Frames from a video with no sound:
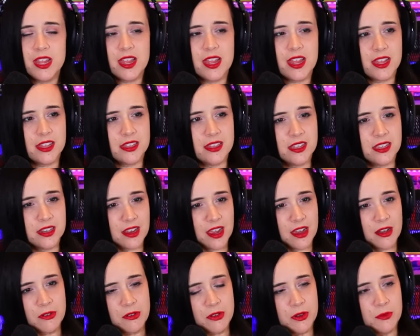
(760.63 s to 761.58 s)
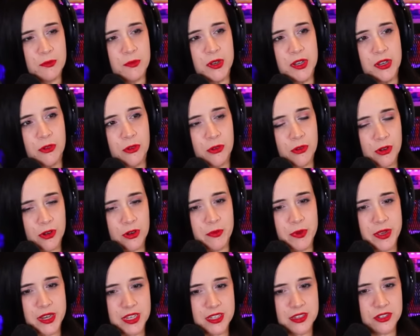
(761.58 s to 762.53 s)
And then how come when Korra
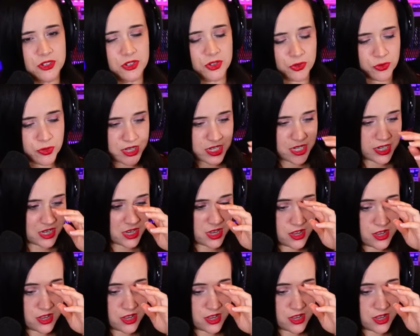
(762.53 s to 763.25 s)
went in the tree,